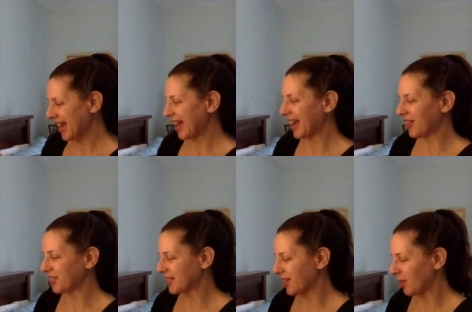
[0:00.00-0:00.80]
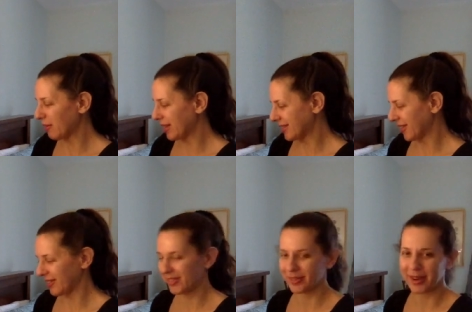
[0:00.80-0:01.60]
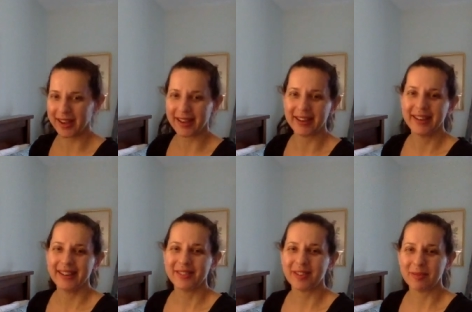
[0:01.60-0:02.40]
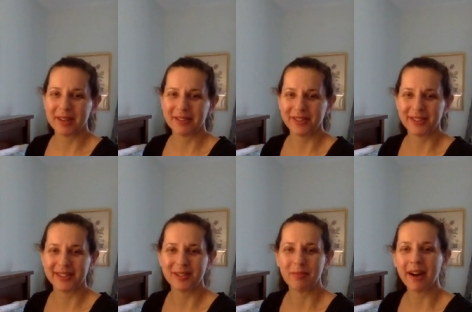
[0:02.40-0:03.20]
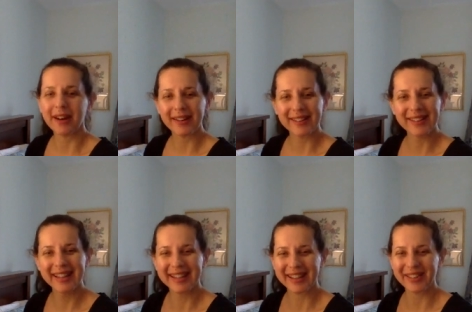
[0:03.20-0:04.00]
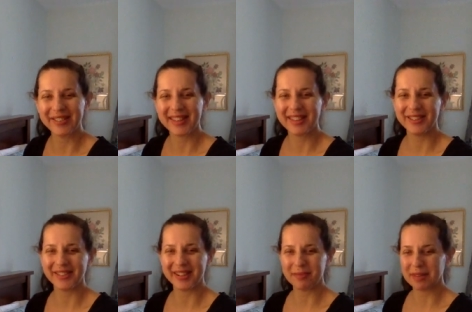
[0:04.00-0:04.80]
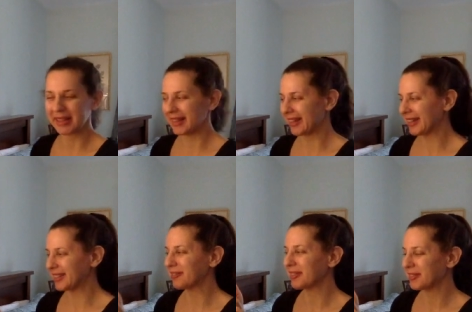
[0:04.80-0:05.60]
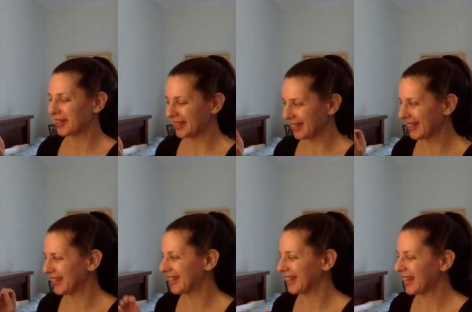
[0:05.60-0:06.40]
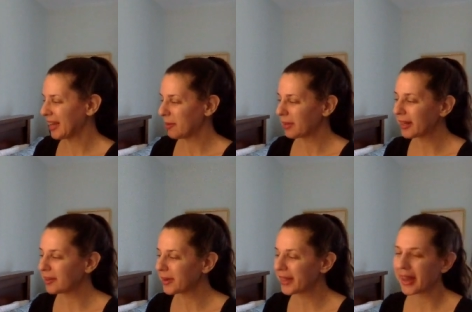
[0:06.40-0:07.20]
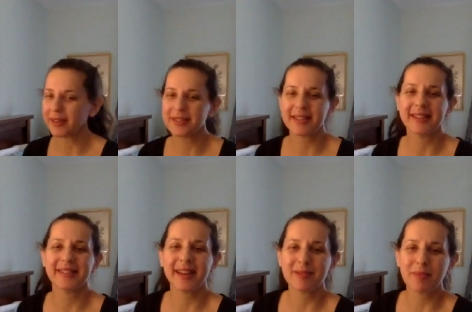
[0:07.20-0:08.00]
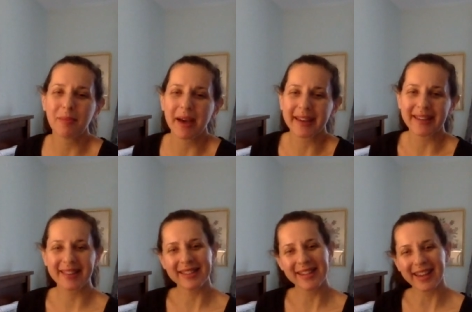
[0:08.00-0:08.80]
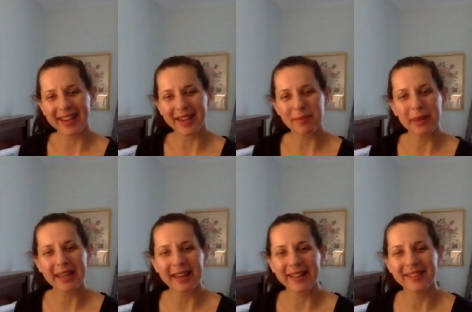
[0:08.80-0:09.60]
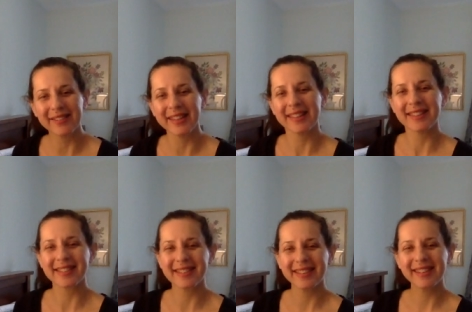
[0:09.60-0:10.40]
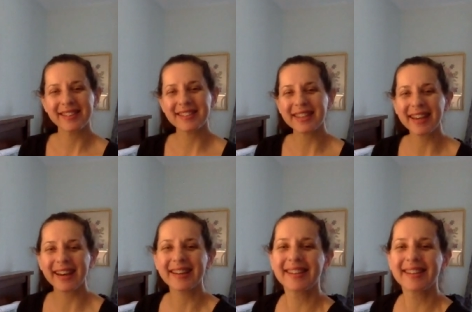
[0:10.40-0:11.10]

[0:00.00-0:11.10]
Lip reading: I have to tear myself away from it for tomorrow and go with a new one, but a different one. But anyway, that was it. That's my bag of the day. Pink Elephants. See ya.